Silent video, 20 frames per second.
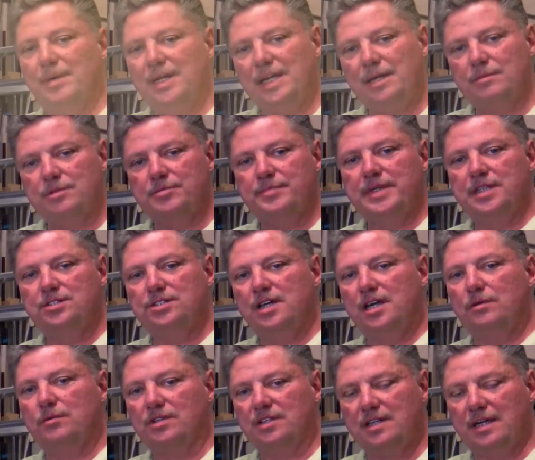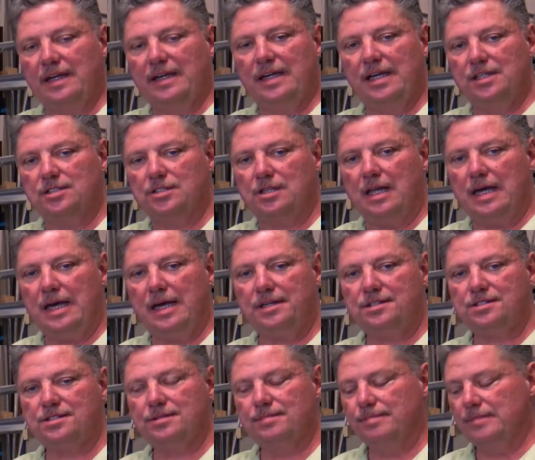my name is BJ with Cutting Edge
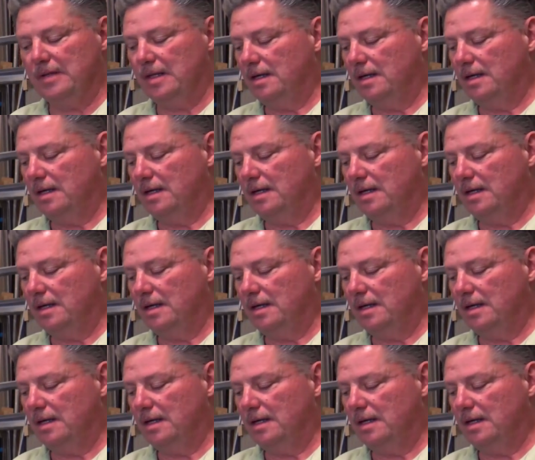Glass.